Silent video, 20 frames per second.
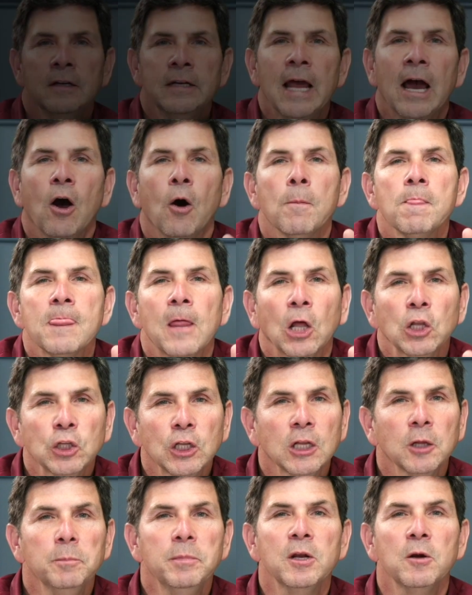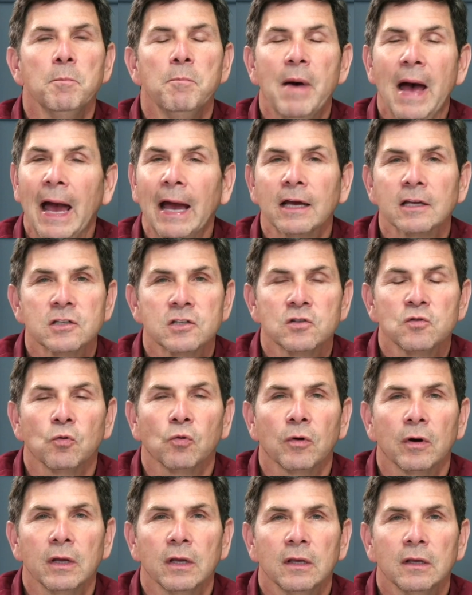Now, a little bit of
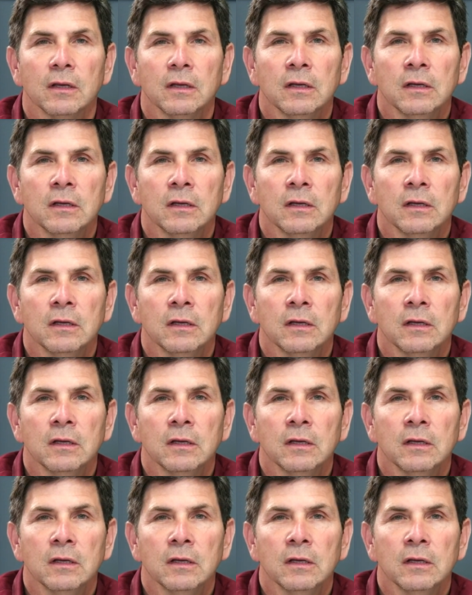backstory.